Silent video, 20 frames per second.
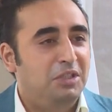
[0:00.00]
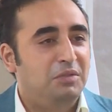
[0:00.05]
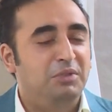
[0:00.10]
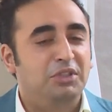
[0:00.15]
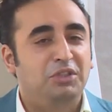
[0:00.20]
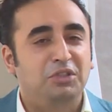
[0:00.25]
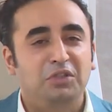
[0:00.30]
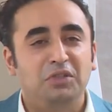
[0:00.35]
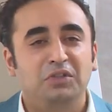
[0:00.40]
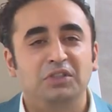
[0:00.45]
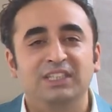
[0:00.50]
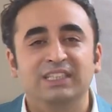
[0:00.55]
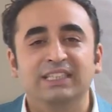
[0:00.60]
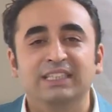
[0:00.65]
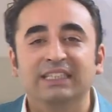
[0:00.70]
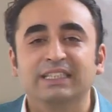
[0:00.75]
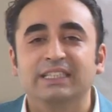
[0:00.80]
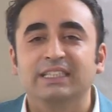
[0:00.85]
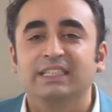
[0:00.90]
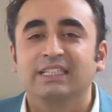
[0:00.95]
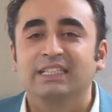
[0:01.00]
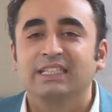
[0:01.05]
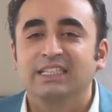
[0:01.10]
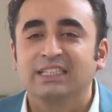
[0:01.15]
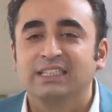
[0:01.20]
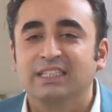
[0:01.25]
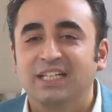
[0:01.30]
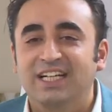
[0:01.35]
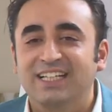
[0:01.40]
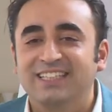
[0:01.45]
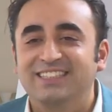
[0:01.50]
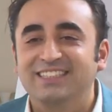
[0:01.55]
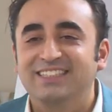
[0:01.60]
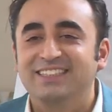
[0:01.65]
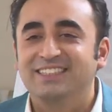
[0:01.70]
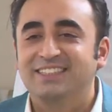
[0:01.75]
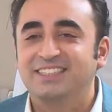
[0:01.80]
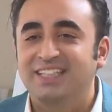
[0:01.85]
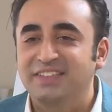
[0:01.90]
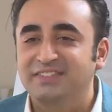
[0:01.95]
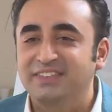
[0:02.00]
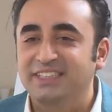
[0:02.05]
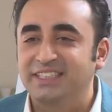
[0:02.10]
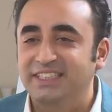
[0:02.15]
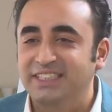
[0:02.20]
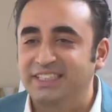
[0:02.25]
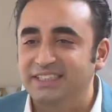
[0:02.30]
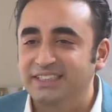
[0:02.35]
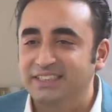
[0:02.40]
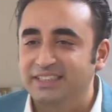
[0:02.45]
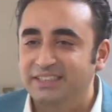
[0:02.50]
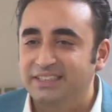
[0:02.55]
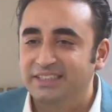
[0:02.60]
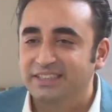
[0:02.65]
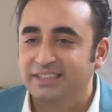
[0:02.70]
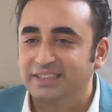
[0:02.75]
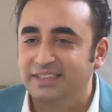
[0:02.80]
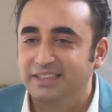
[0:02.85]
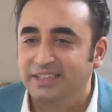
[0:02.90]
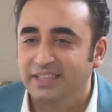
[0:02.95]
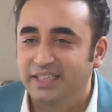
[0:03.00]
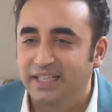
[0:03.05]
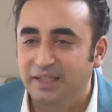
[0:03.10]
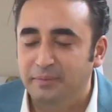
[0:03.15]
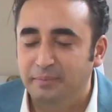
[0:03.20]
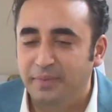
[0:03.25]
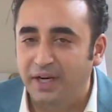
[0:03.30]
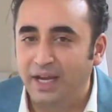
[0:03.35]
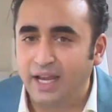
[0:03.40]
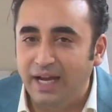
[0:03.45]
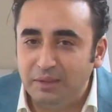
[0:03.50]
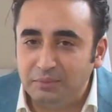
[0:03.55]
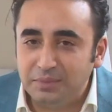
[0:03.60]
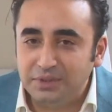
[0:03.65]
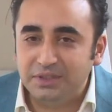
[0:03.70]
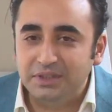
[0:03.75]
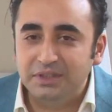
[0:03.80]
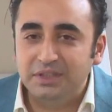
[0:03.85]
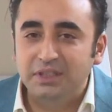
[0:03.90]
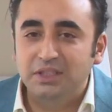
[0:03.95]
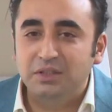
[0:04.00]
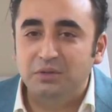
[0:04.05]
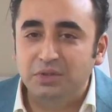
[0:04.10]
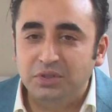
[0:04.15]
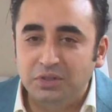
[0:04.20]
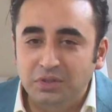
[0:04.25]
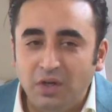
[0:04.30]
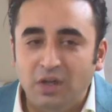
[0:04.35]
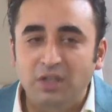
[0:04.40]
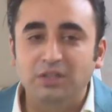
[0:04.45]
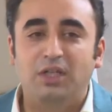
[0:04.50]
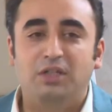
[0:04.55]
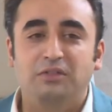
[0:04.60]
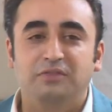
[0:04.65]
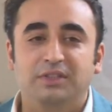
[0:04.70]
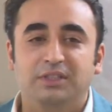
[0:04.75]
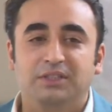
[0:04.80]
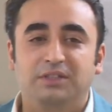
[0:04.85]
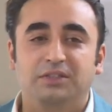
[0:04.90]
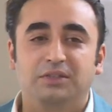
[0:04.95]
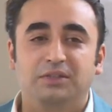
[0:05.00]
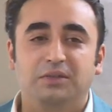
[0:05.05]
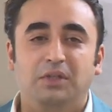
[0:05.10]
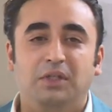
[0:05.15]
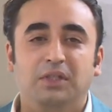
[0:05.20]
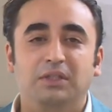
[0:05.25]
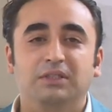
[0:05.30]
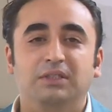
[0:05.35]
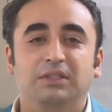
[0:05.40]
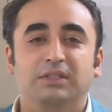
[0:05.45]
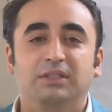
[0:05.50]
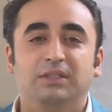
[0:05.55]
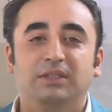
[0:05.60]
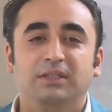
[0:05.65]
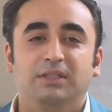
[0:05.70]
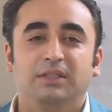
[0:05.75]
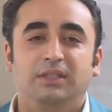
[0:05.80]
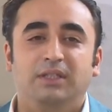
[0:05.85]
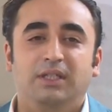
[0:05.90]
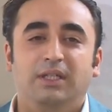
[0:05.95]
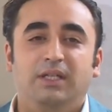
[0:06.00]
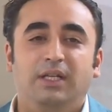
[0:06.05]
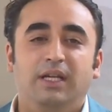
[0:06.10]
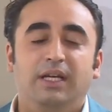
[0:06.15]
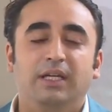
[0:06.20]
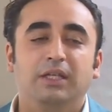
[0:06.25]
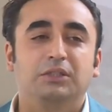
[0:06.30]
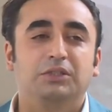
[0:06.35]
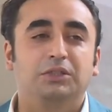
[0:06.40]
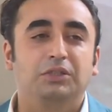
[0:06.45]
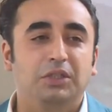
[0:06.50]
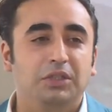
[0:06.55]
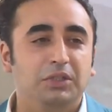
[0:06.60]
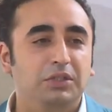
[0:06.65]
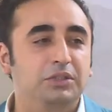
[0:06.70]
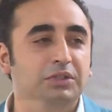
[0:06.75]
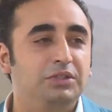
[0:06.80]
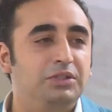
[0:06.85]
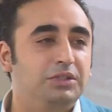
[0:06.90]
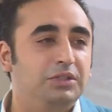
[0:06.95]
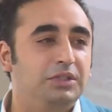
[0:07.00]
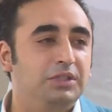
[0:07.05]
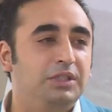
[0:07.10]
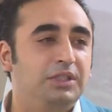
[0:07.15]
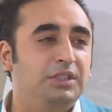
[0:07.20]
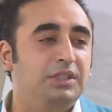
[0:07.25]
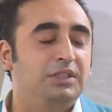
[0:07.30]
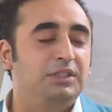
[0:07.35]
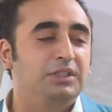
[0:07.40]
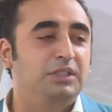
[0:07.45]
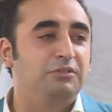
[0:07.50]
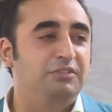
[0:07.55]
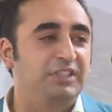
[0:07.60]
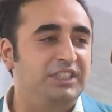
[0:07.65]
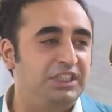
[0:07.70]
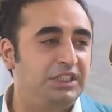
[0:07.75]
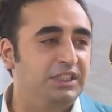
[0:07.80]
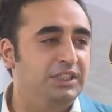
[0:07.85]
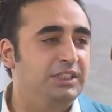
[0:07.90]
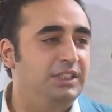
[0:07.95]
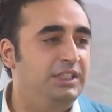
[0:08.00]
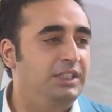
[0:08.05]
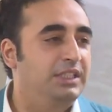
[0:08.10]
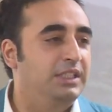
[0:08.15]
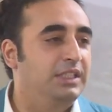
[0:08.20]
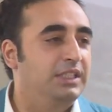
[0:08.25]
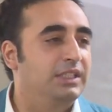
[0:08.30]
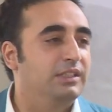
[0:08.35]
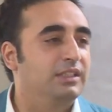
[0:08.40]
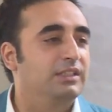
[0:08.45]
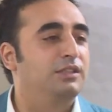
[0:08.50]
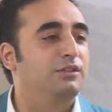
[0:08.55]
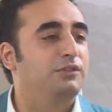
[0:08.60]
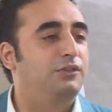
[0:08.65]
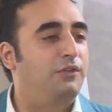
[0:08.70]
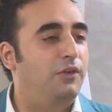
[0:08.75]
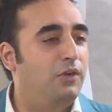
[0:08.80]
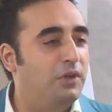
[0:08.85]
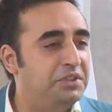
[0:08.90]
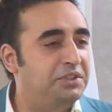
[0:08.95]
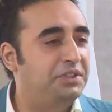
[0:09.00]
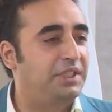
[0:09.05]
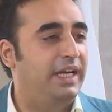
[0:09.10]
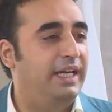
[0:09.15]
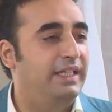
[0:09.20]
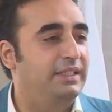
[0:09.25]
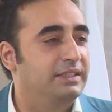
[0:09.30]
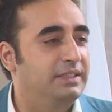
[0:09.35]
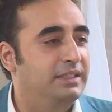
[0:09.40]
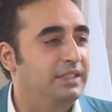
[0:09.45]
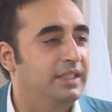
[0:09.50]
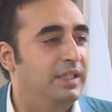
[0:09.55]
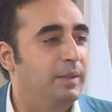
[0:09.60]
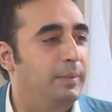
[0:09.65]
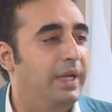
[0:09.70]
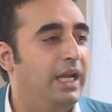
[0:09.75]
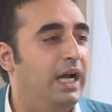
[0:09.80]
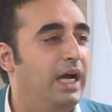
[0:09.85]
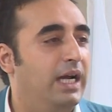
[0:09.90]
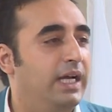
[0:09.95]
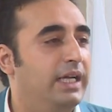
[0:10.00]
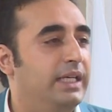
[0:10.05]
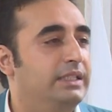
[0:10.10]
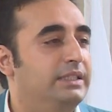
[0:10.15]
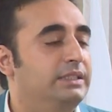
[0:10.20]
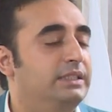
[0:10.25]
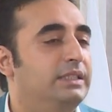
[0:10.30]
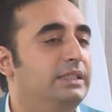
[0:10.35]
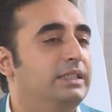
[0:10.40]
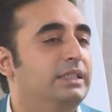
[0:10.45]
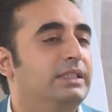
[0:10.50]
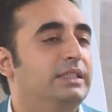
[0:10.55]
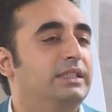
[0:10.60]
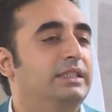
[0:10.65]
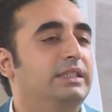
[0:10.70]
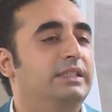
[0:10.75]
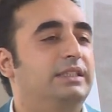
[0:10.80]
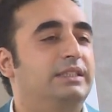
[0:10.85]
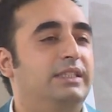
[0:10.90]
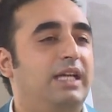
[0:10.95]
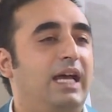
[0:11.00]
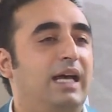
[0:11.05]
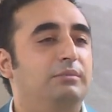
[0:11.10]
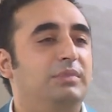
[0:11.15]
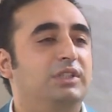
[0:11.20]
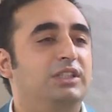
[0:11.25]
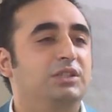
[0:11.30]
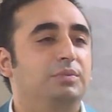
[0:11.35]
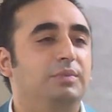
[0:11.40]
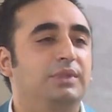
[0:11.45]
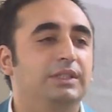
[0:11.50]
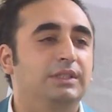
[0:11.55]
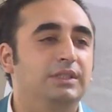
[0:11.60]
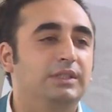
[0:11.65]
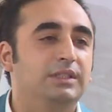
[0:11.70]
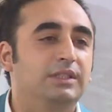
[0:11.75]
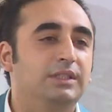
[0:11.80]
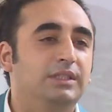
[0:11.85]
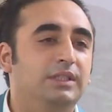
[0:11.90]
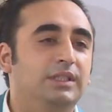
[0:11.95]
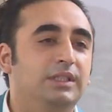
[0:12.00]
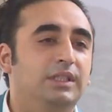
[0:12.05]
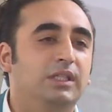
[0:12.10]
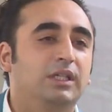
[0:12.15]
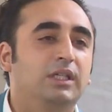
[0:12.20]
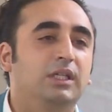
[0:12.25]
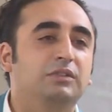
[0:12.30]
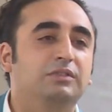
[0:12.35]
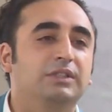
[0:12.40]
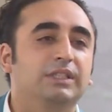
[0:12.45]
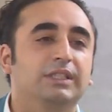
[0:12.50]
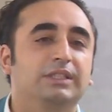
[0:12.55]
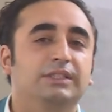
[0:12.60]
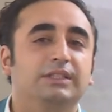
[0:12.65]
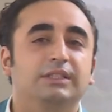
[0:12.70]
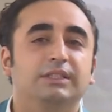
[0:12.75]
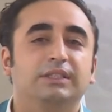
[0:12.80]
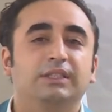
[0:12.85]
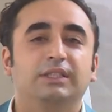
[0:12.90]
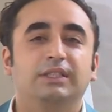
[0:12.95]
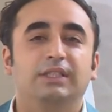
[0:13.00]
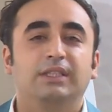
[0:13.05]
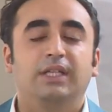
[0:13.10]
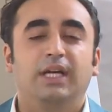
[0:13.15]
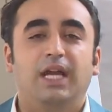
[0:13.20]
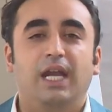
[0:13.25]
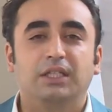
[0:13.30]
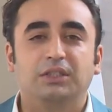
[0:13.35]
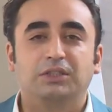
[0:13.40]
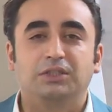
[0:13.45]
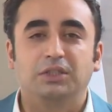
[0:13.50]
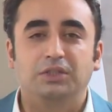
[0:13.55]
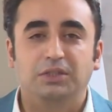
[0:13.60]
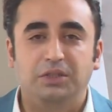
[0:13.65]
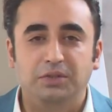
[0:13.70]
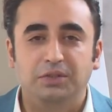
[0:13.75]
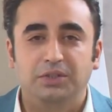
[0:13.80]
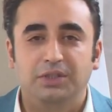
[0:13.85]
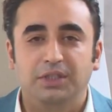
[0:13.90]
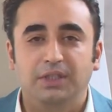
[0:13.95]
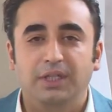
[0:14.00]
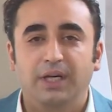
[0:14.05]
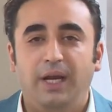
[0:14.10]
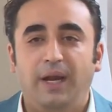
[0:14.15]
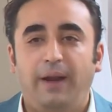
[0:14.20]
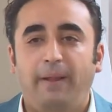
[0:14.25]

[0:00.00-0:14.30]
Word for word: But surely, in the 1970s, it perhaps was not obvious to all. And it shows the vision and the foresight behind the establishment of this institution.